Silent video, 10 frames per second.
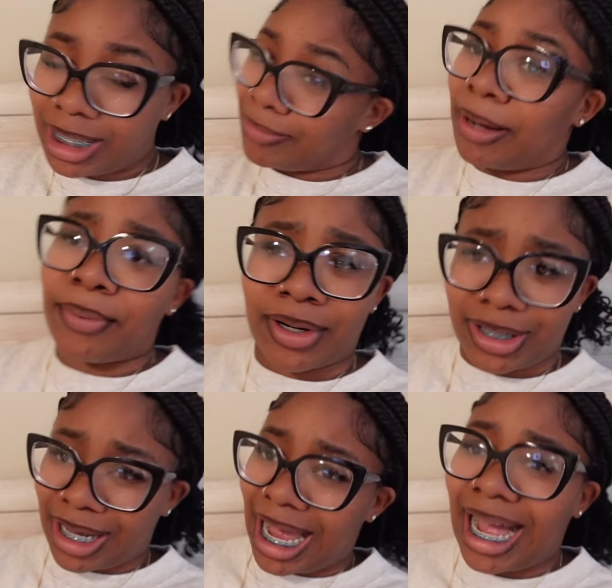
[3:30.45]
It's my
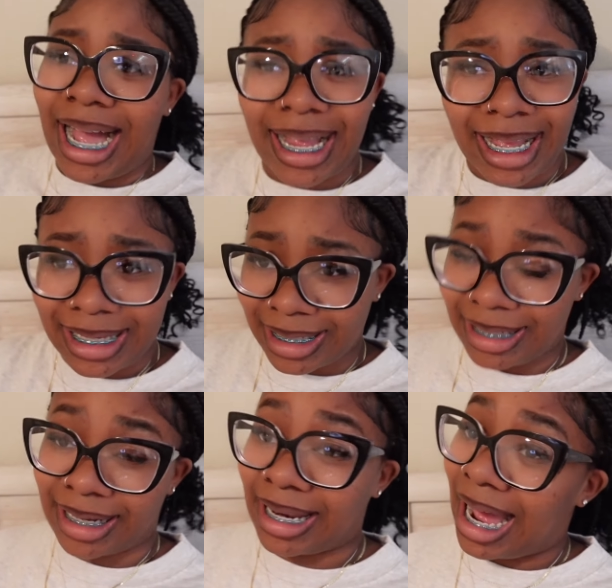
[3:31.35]
party, so I got to
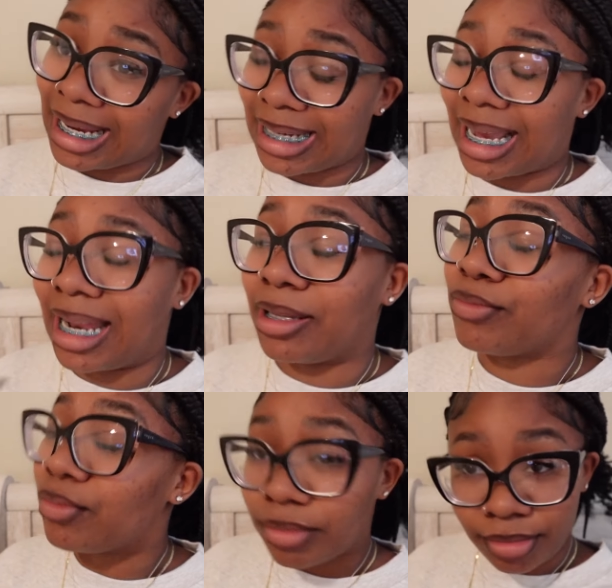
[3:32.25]
look nice. I
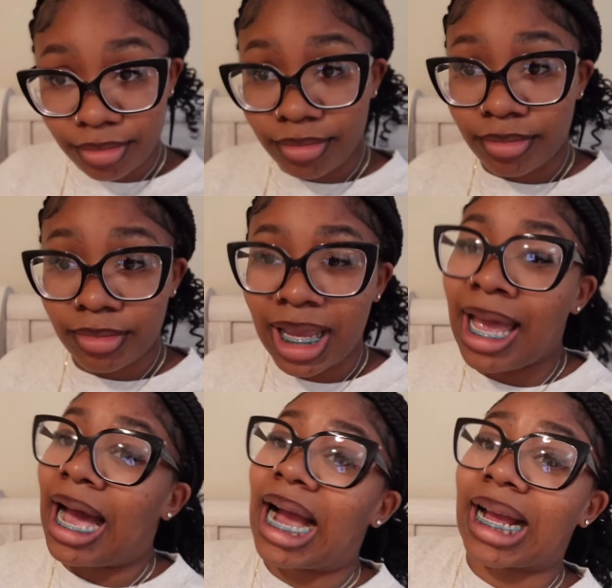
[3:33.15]
gotta
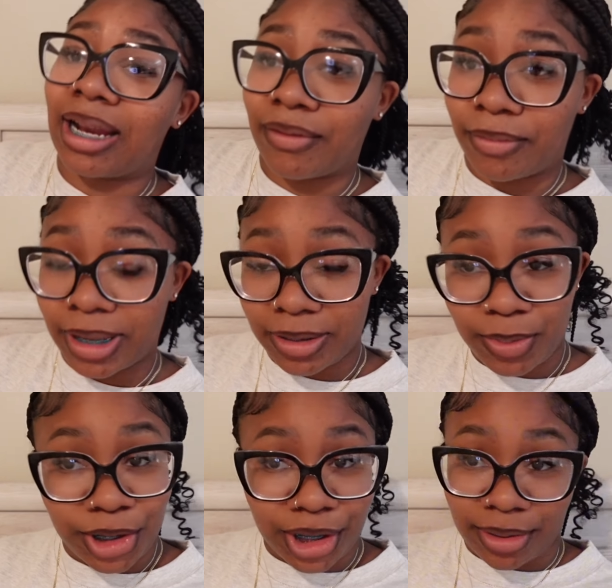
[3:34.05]
have the best
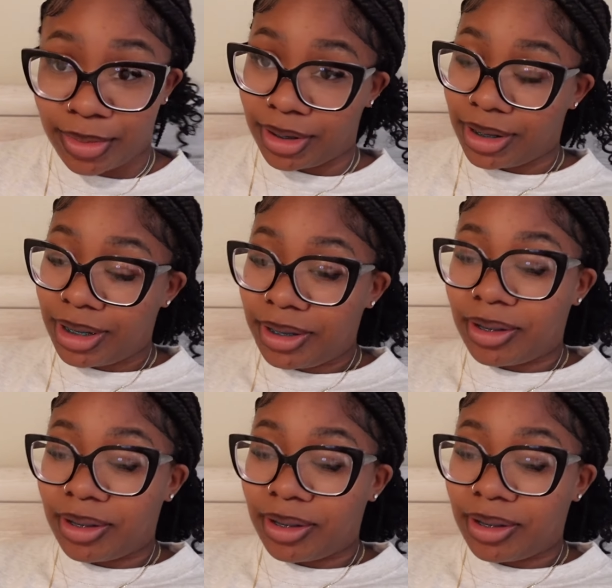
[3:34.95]
pajamas.